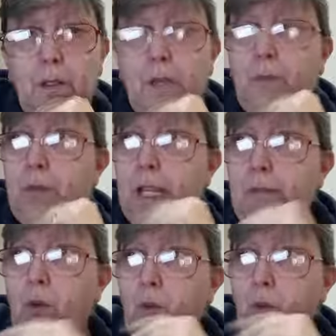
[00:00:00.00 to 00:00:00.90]
have
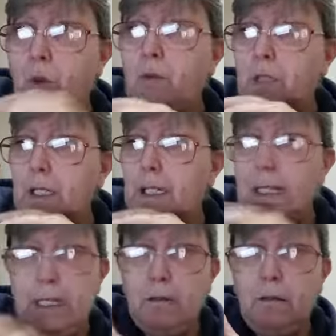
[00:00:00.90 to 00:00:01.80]
people walked
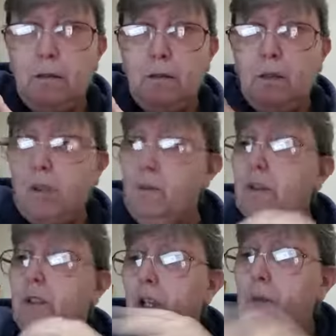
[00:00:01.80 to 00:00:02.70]
in to
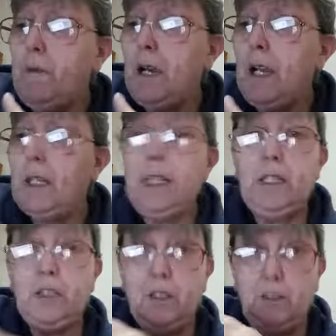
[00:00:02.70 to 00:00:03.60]
a supermarket in
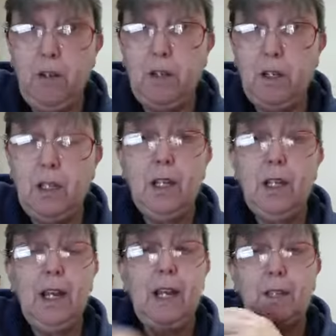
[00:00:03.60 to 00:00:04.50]
Sedona
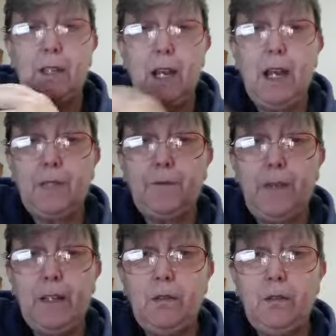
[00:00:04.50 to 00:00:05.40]
and the cards
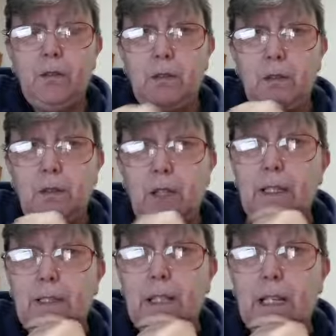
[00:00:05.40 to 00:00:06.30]
failed? In
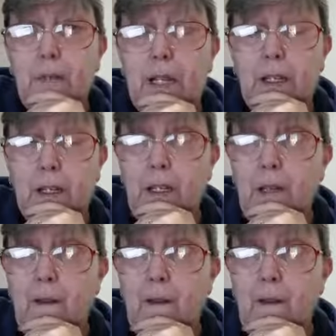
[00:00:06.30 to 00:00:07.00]
a sec, Amanda.